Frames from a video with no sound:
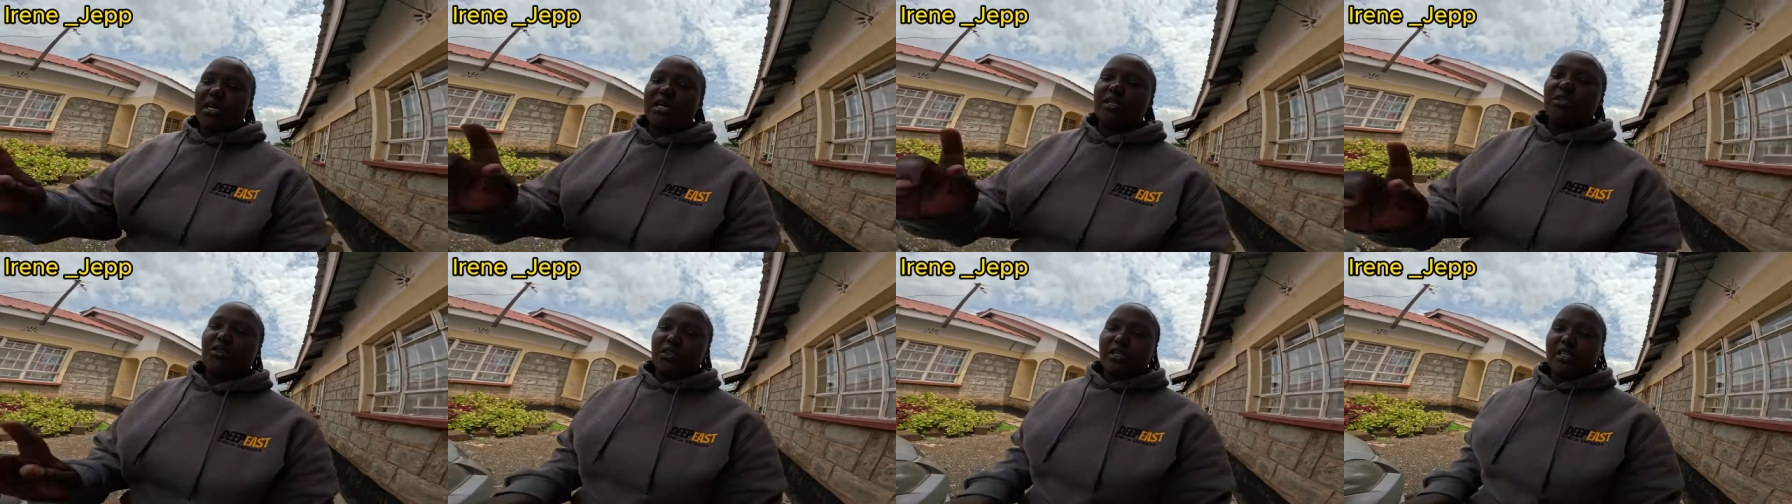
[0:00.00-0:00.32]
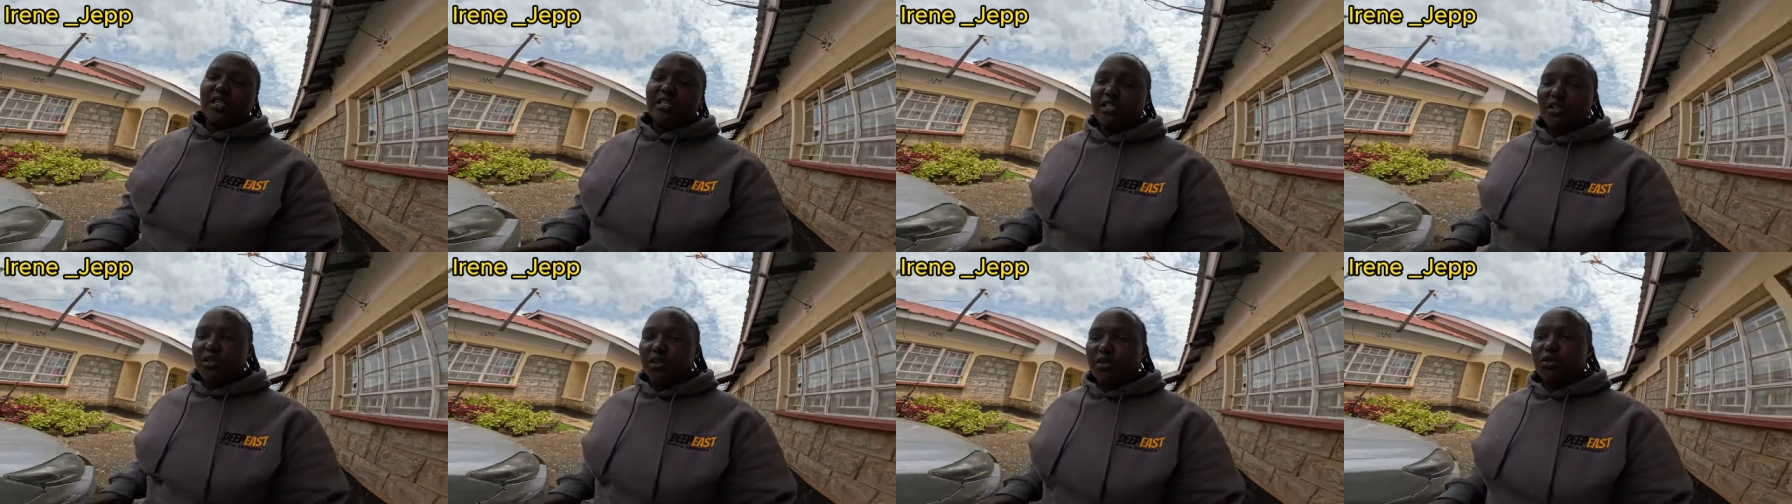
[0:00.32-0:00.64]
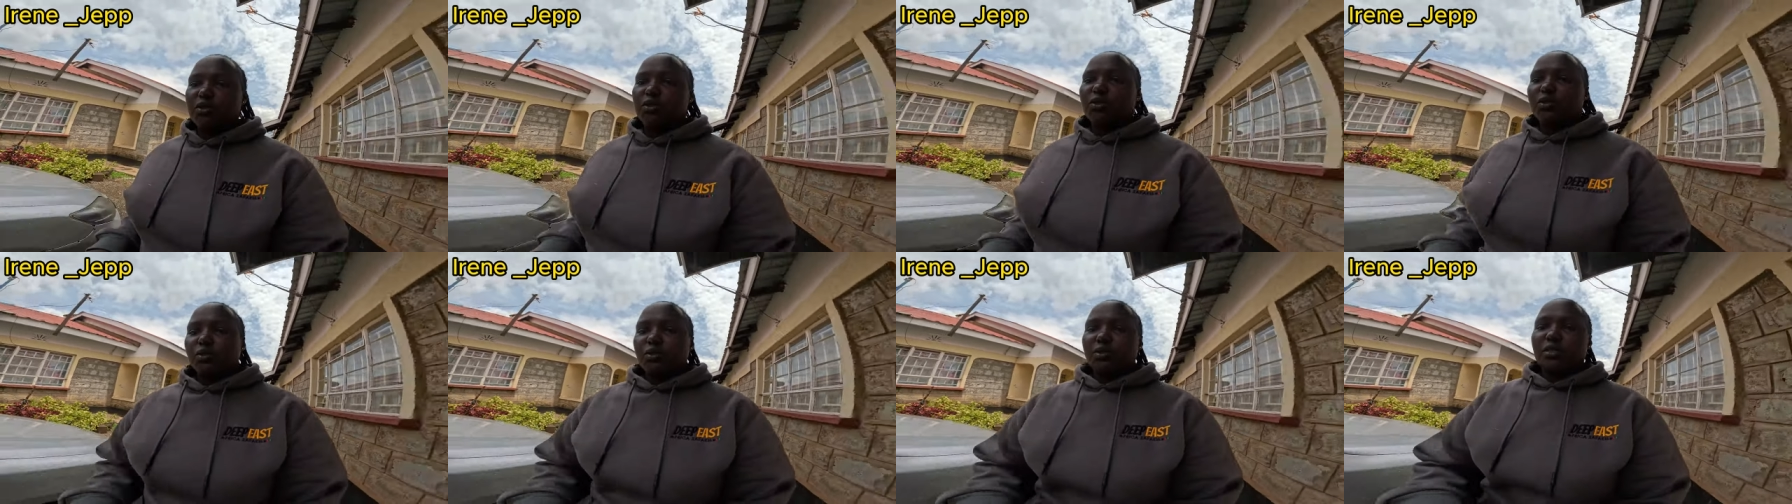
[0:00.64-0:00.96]
actually go
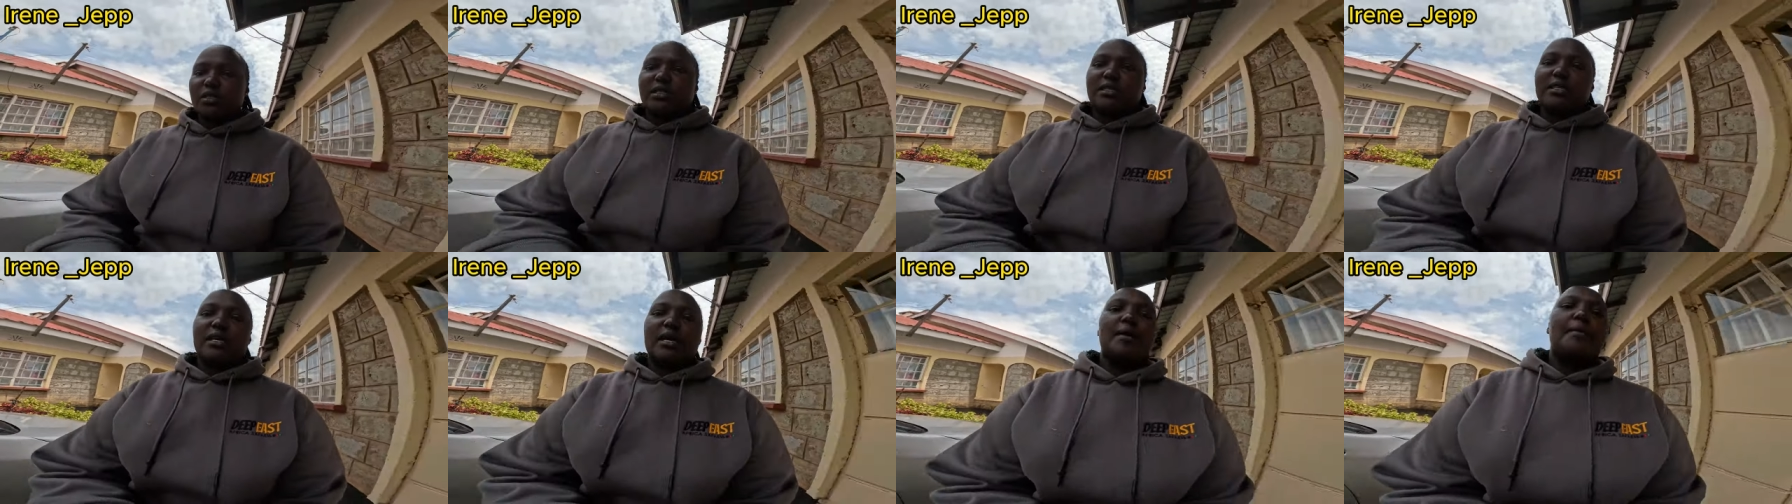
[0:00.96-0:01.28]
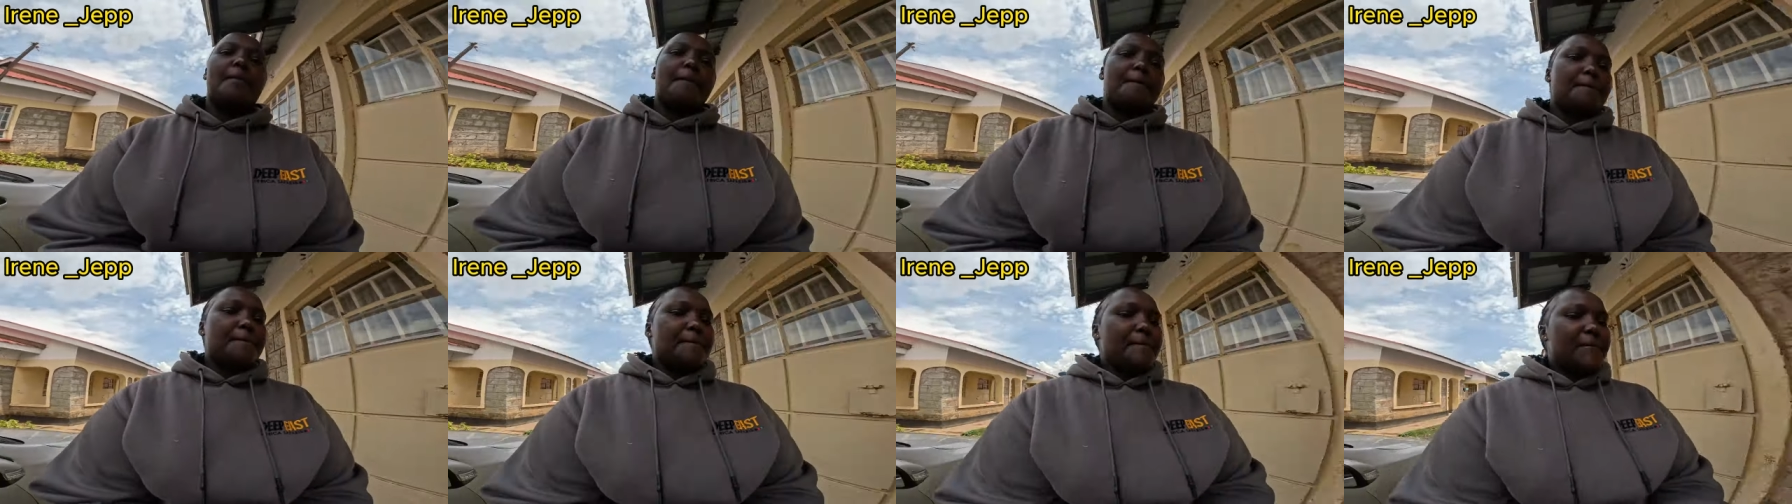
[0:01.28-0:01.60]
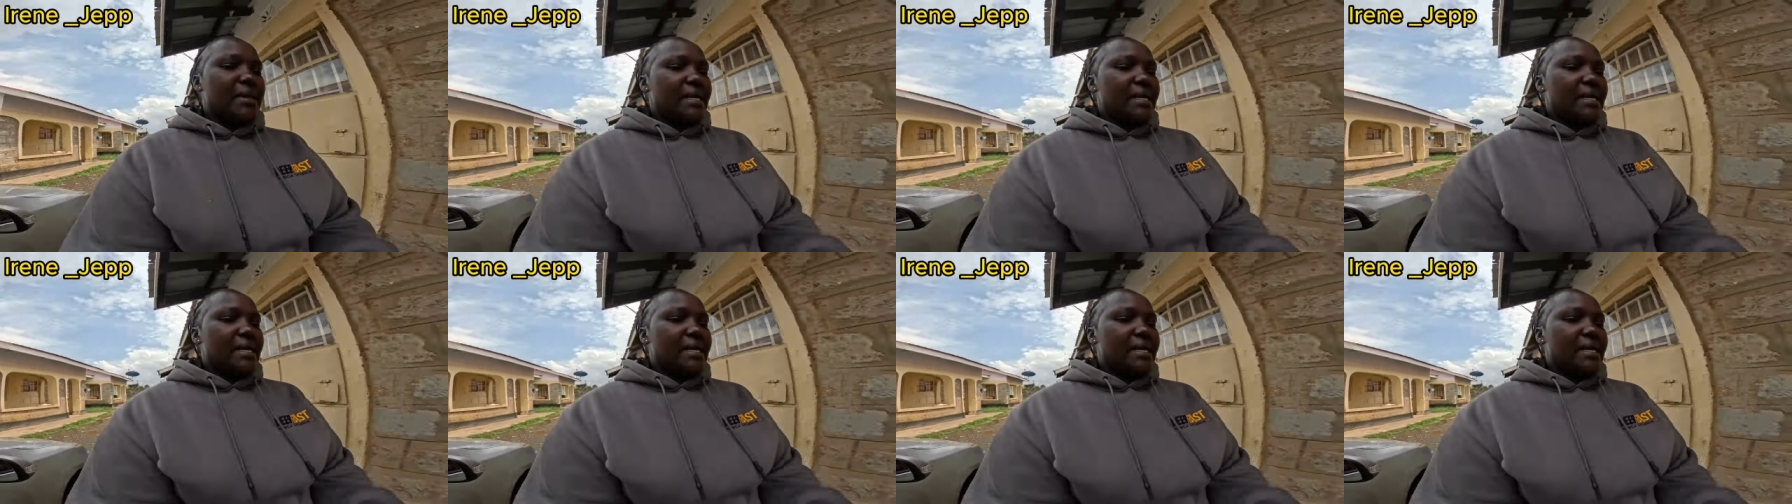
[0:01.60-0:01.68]
to some